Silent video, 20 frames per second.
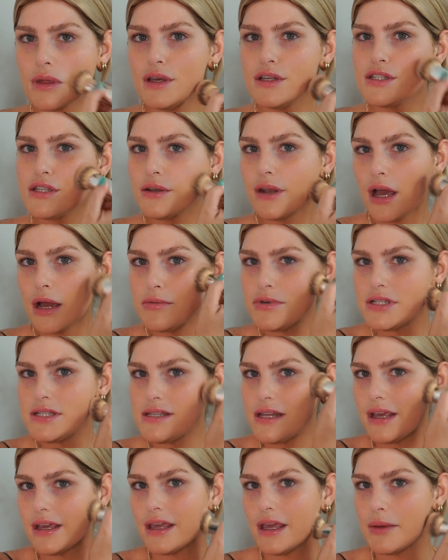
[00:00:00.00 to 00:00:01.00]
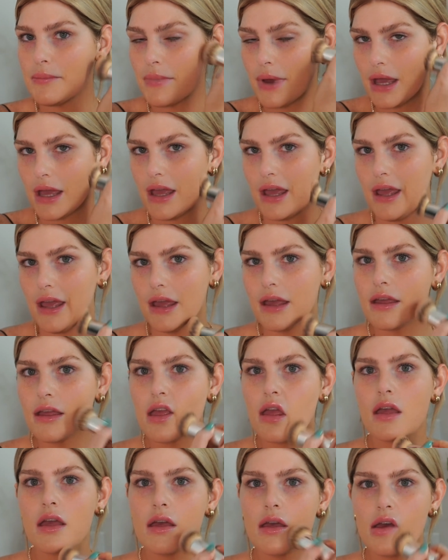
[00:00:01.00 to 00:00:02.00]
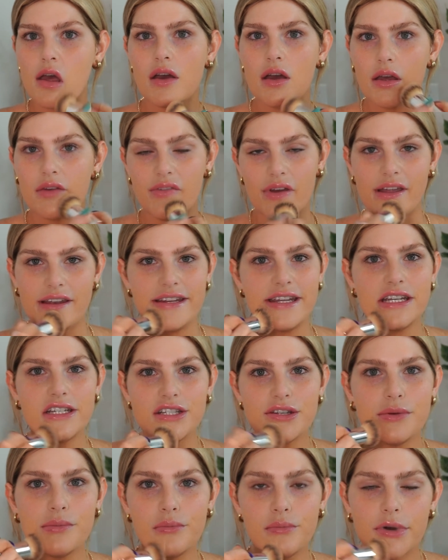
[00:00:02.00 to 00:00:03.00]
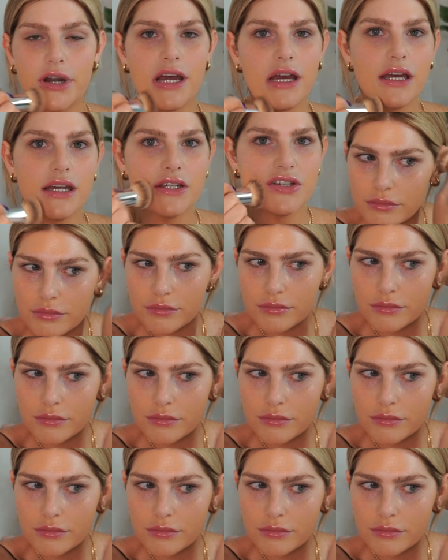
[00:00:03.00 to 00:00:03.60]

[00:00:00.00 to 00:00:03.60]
So now I'm just taking my foundation brush